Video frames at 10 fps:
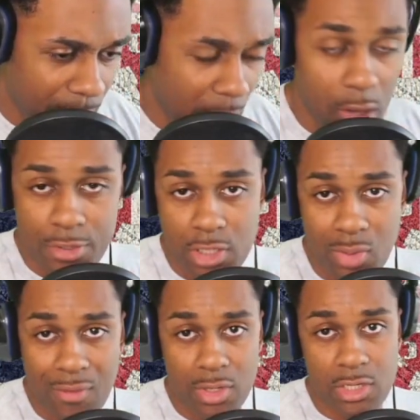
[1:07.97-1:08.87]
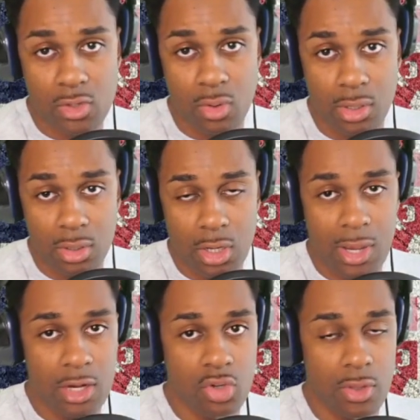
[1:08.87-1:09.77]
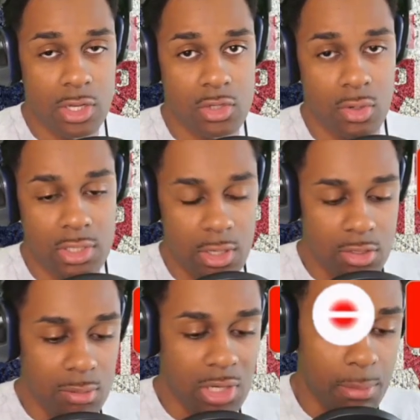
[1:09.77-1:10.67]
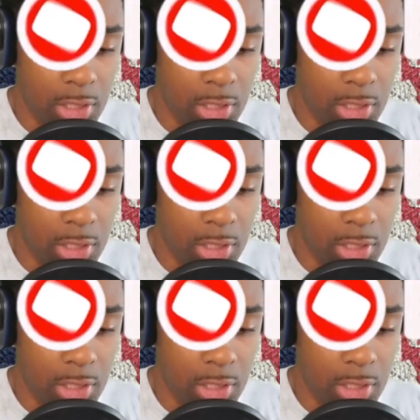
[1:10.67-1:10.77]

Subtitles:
Also, we have a Discord. Go ahead and join the Discord. It's in the description down below.